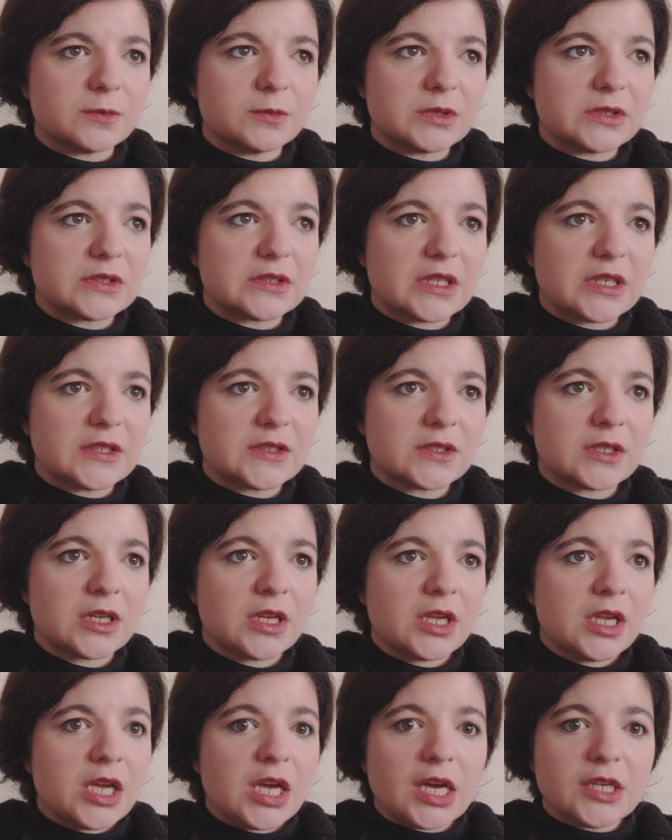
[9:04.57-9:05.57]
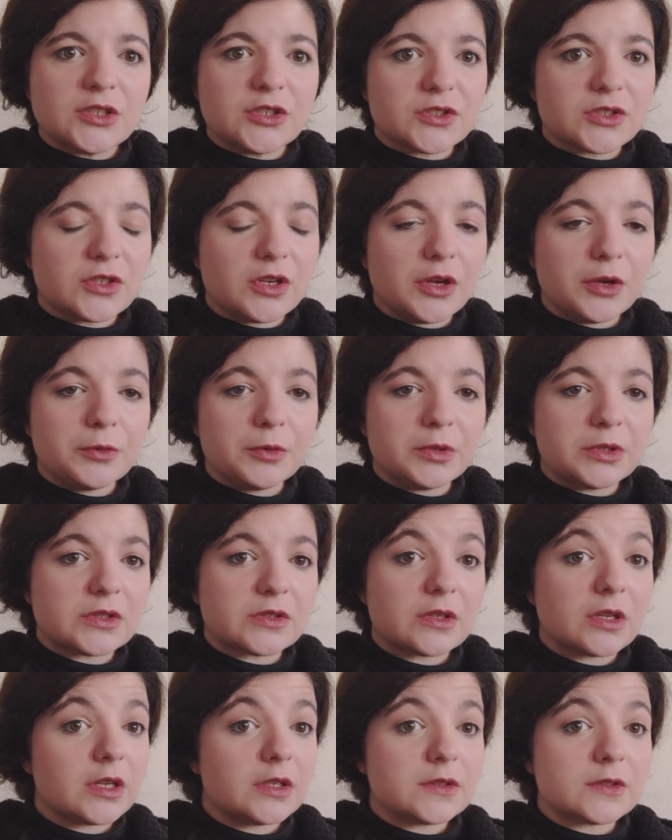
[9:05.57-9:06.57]
is this. I just know
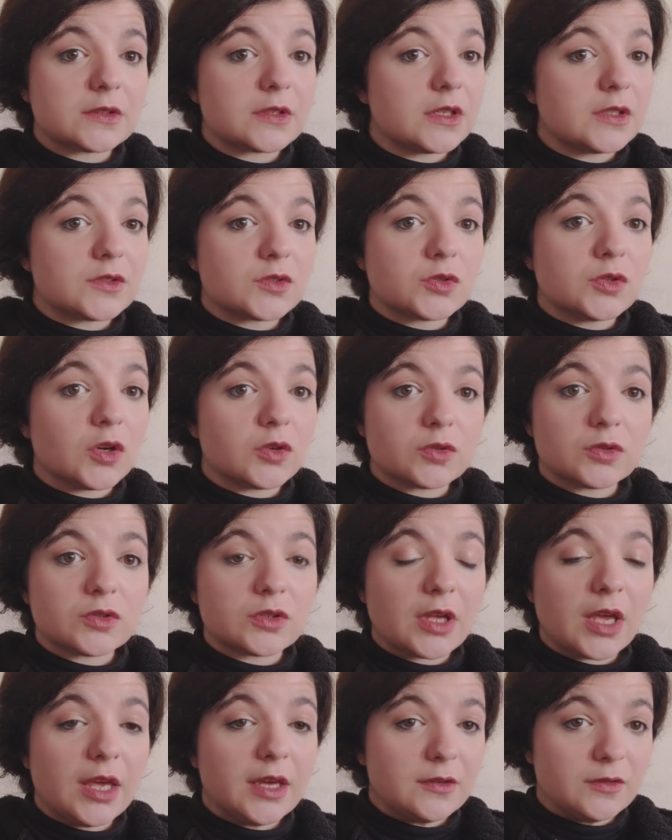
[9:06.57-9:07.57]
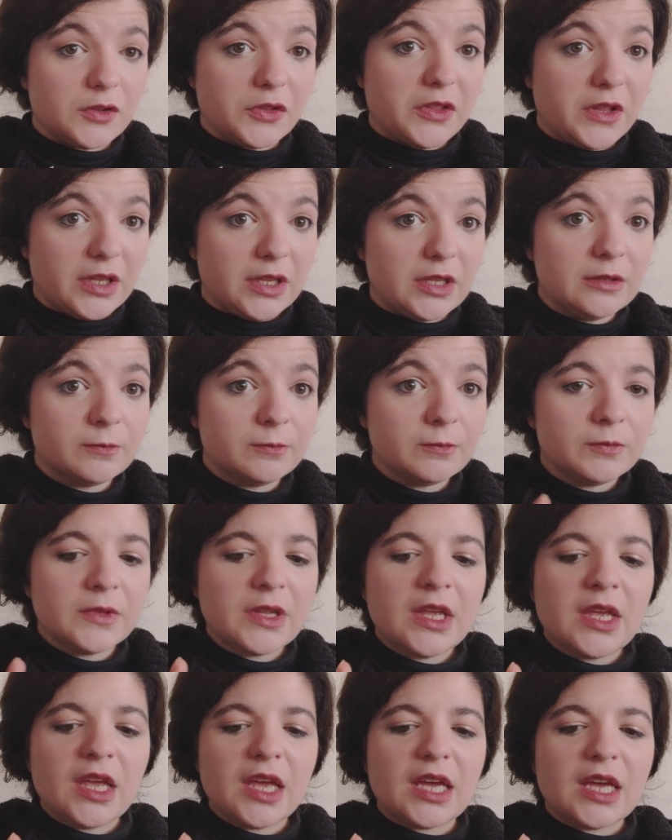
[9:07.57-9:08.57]
it's not healthy.
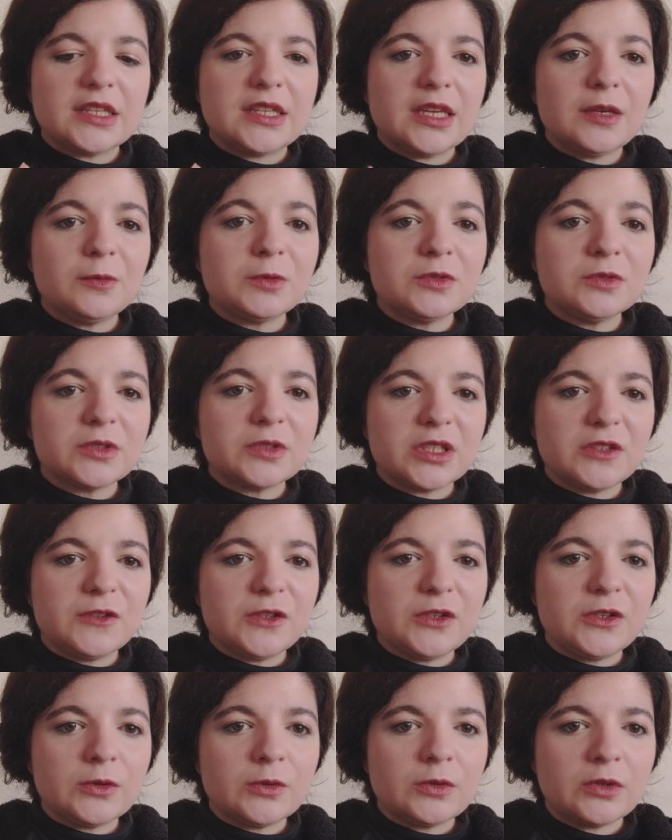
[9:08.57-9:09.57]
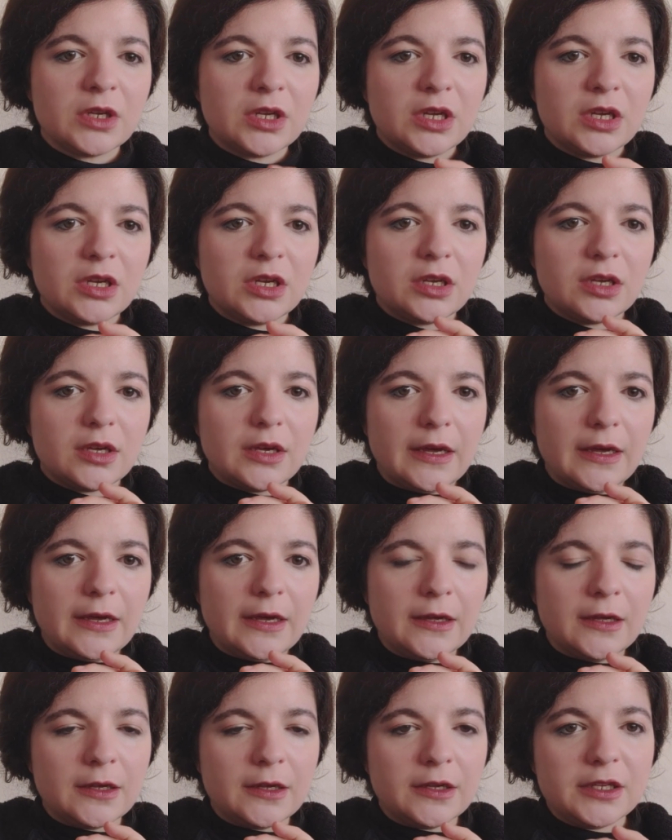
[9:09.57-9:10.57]
And they will give you,
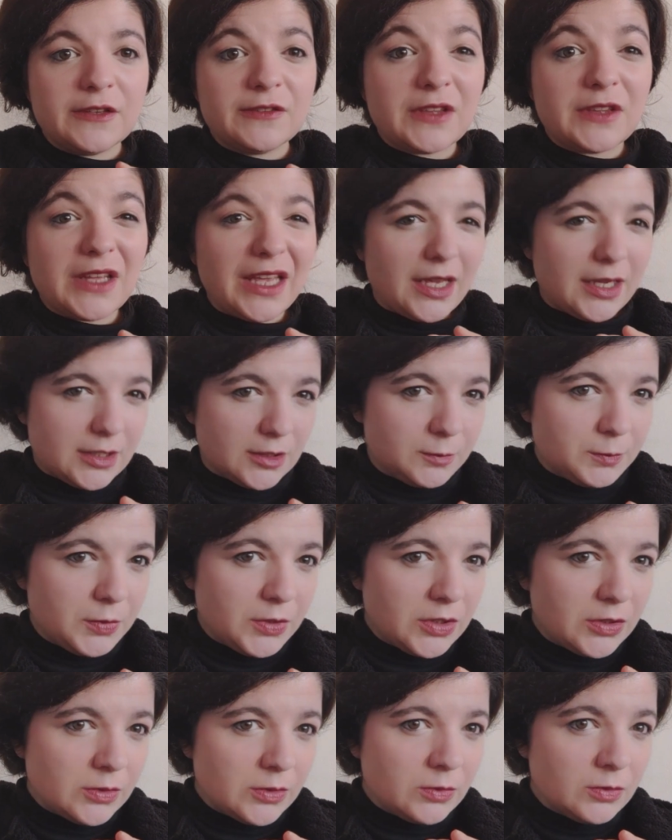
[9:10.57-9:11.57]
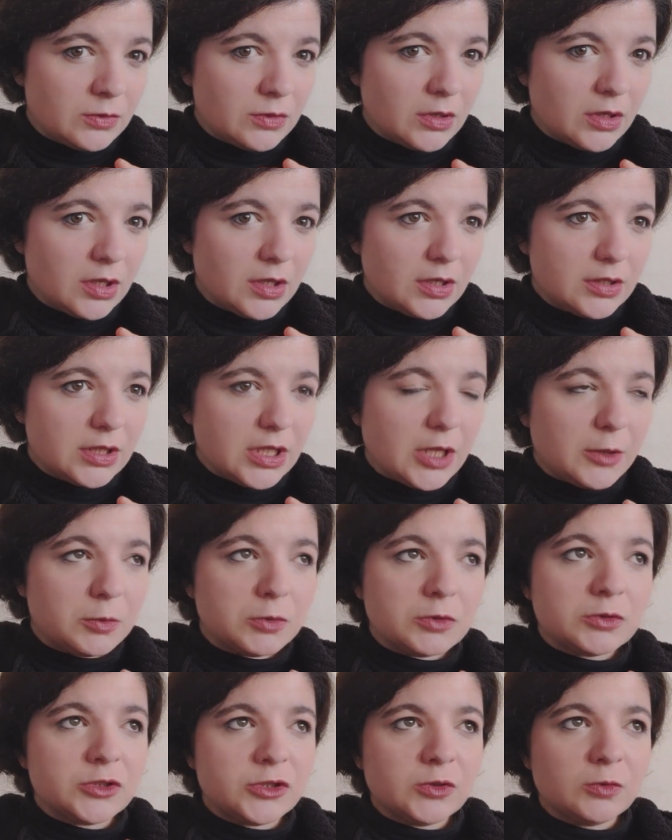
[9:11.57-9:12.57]
if they help you, they
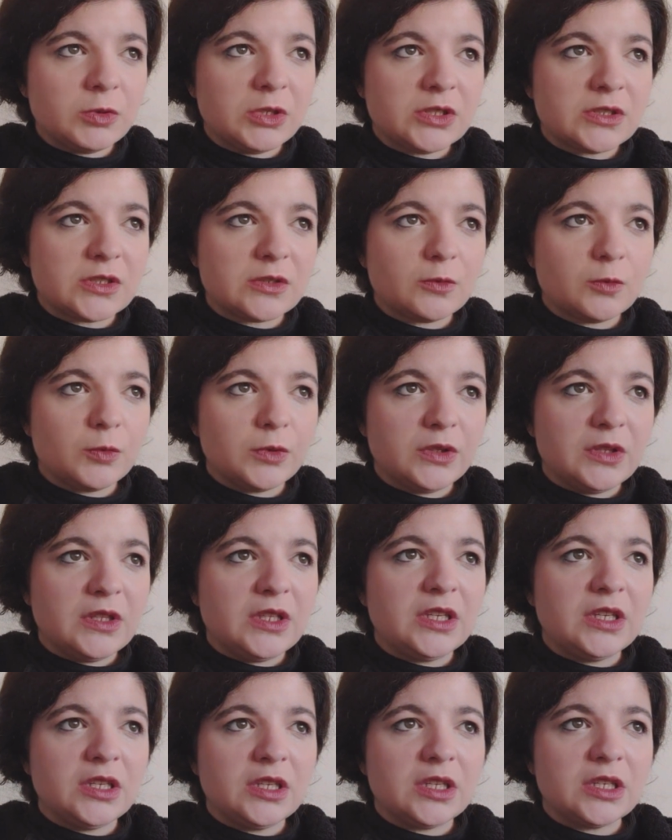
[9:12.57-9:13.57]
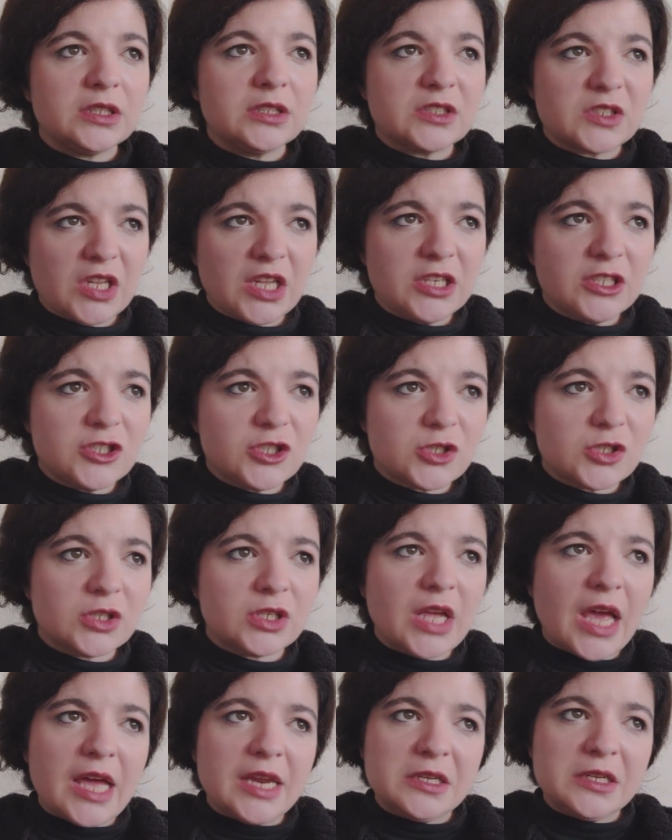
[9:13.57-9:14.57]
will do it with the
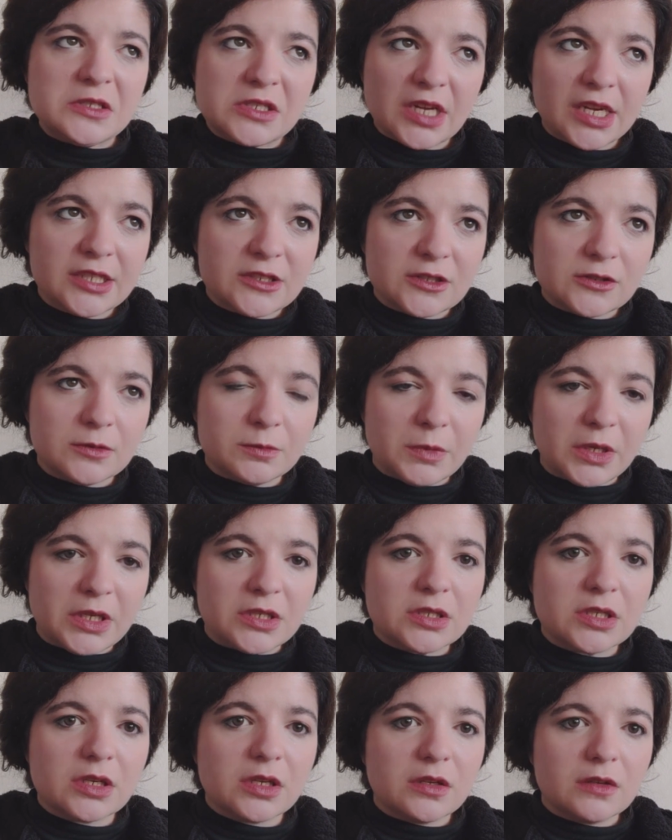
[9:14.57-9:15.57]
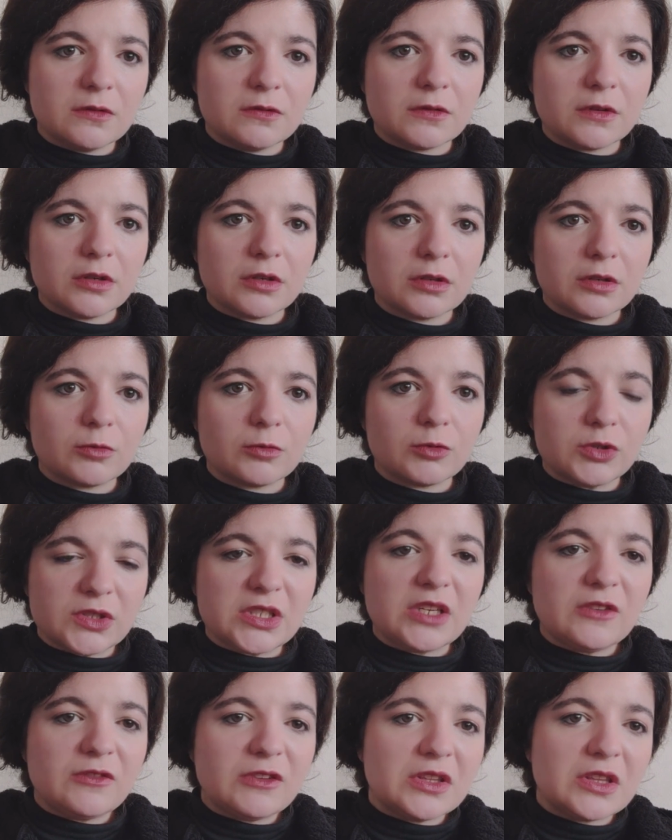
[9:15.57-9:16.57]
intention and entitlement of
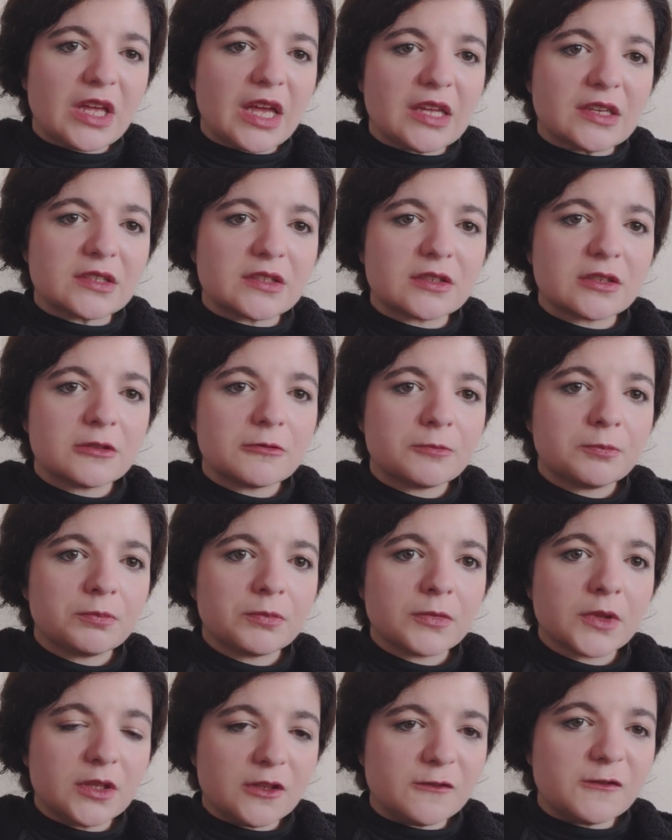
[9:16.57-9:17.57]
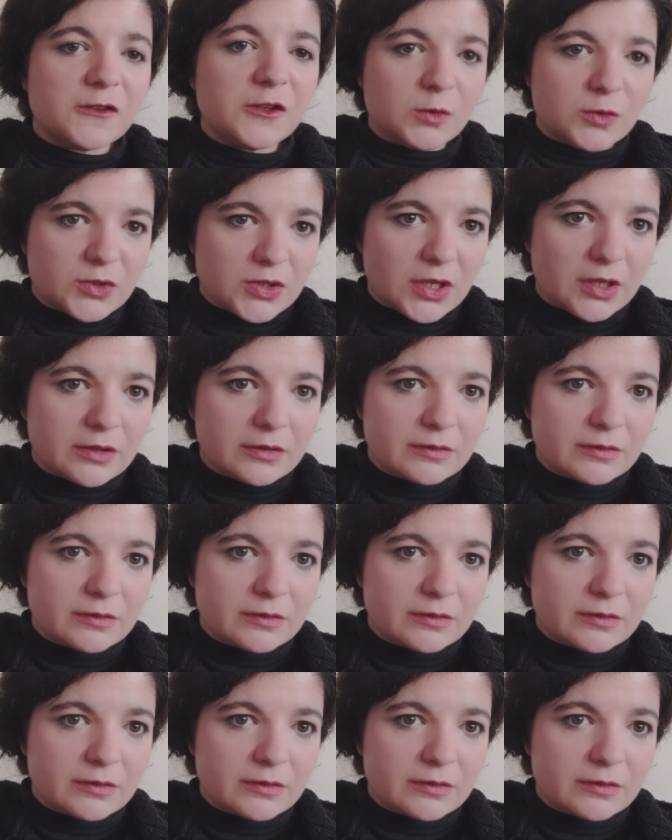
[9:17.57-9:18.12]
receiving that in the future.